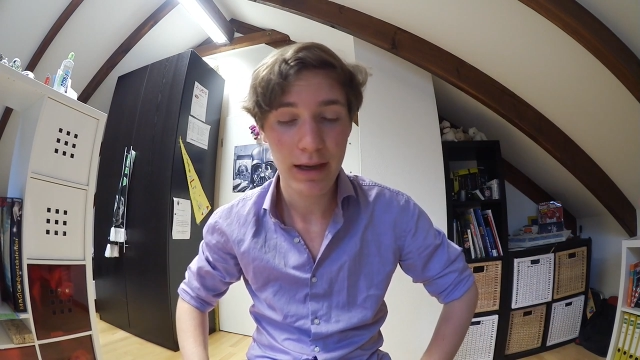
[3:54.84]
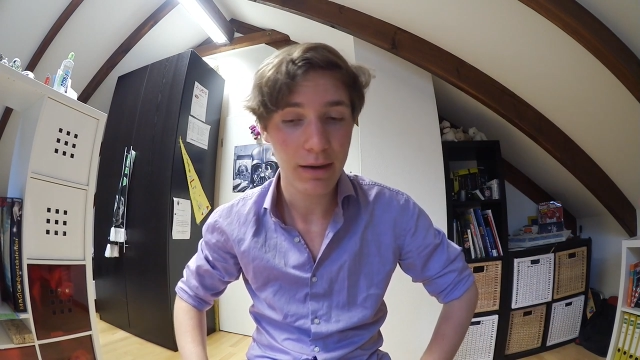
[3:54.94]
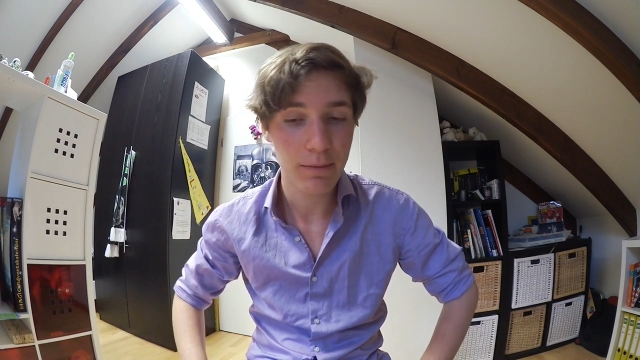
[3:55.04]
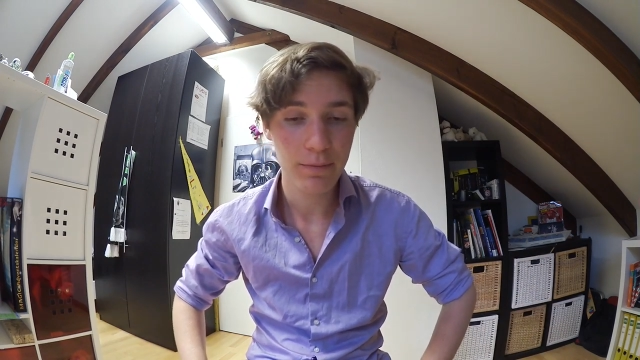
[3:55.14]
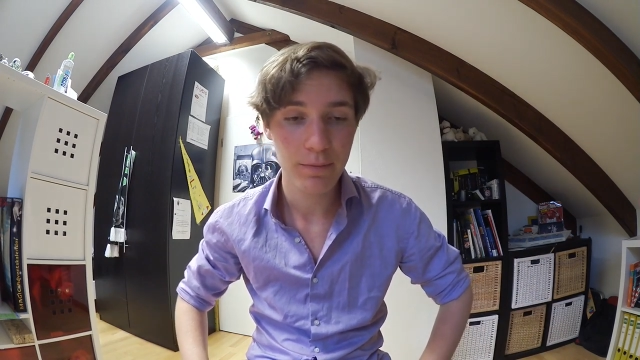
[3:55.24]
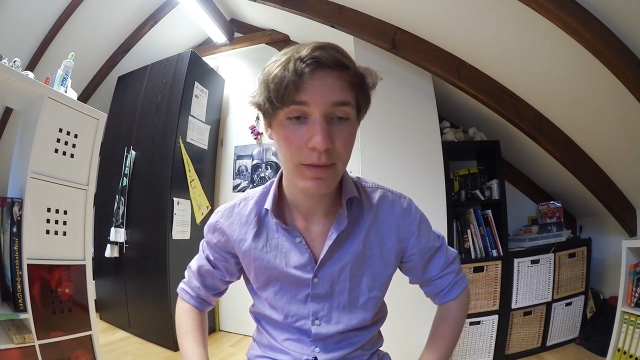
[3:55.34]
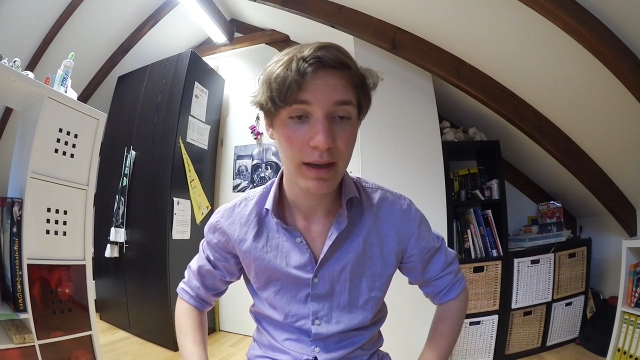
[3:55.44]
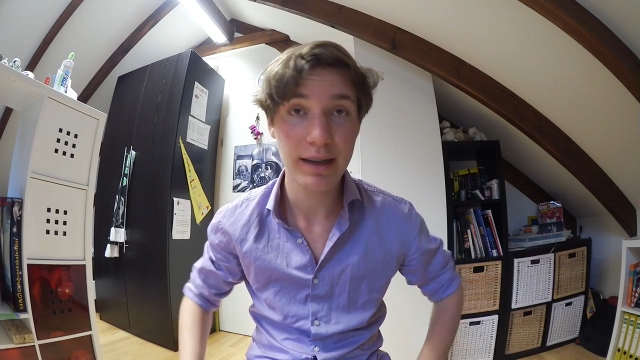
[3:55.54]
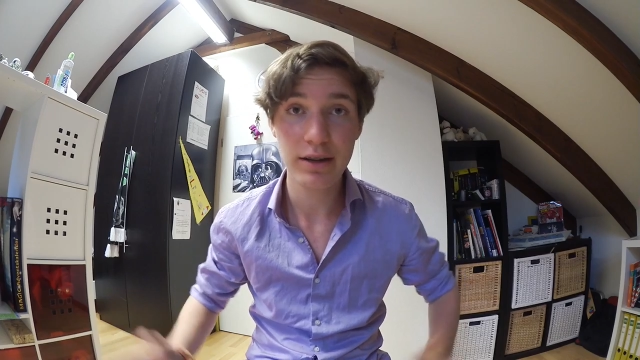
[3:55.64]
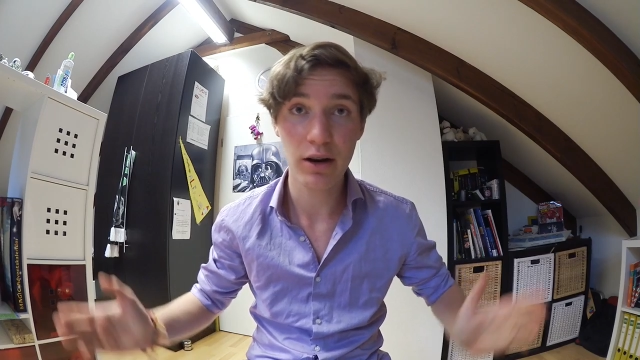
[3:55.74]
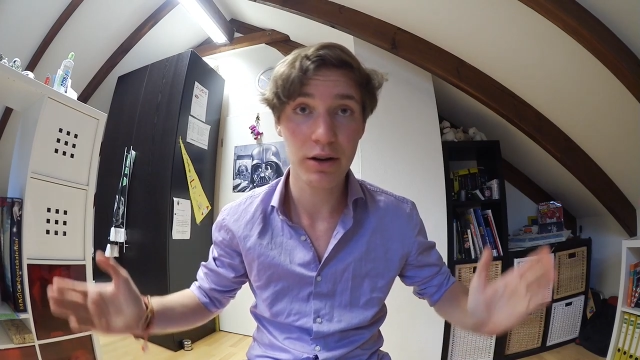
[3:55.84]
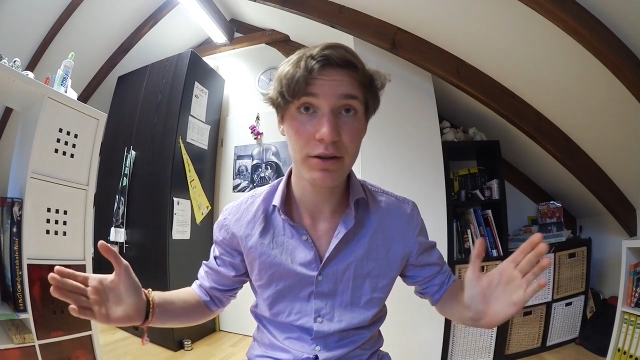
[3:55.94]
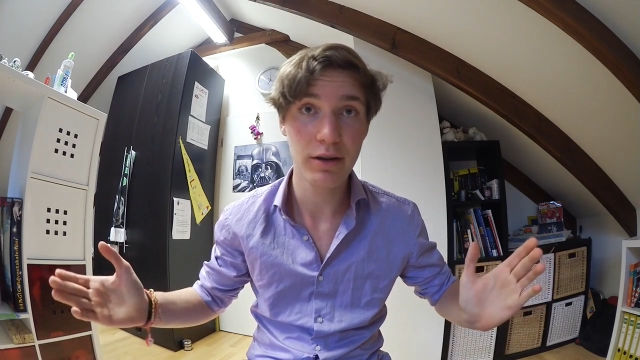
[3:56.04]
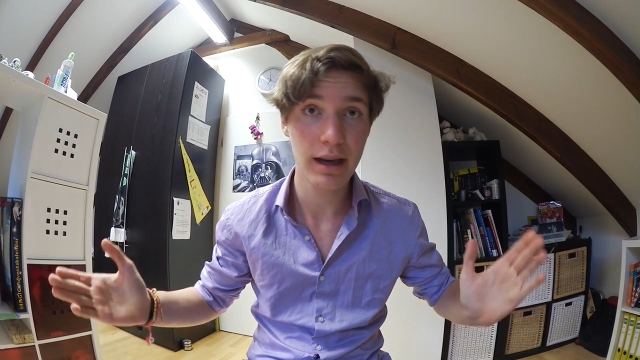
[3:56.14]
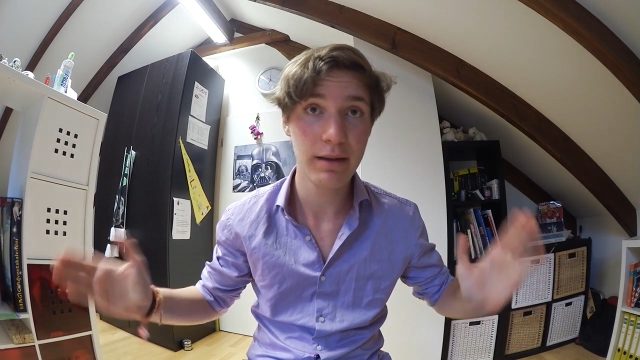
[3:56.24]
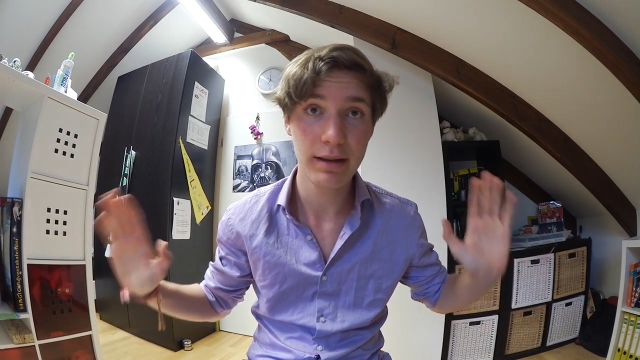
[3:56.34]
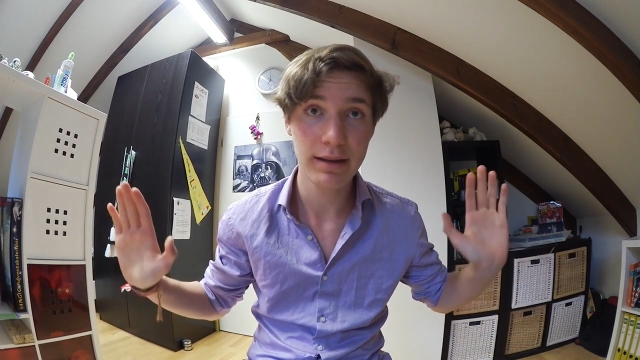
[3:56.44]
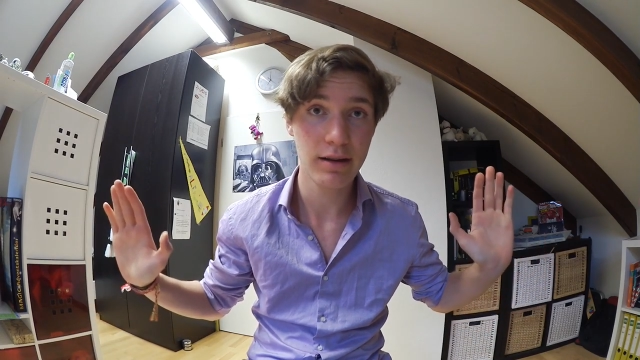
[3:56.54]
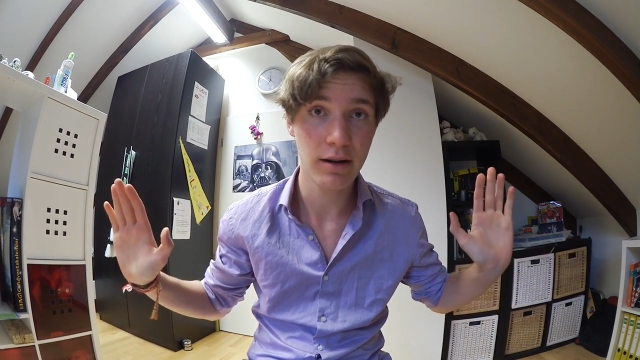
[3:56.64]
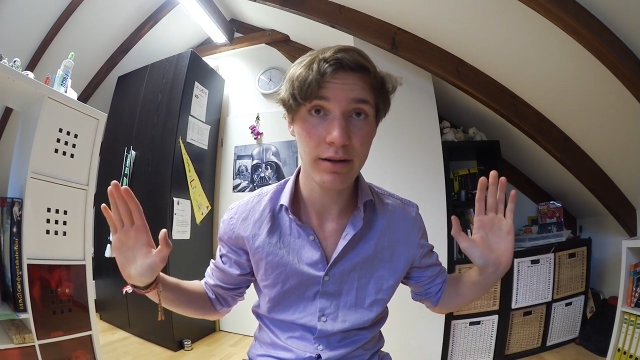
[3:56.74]
hey, it's art, okay?
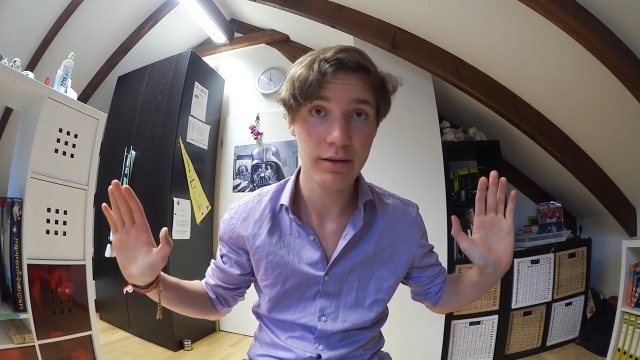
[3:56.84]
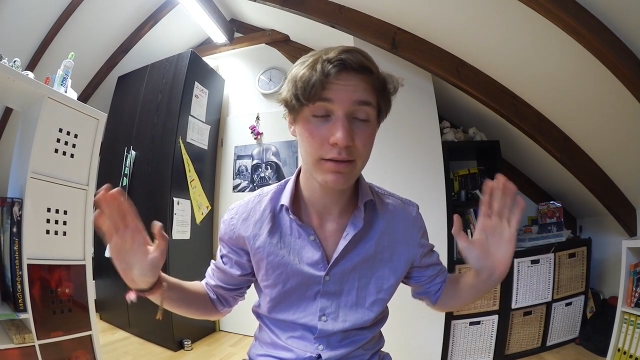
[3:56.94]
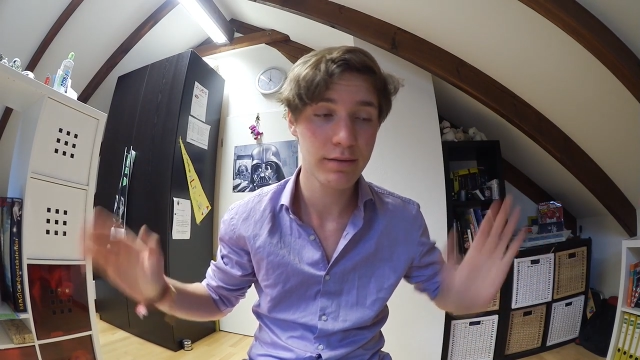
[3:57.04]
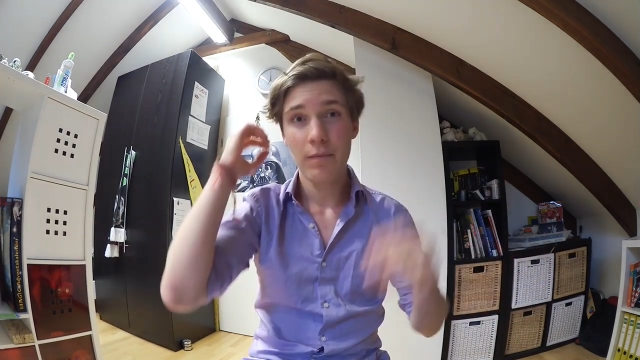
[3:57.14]
It's art.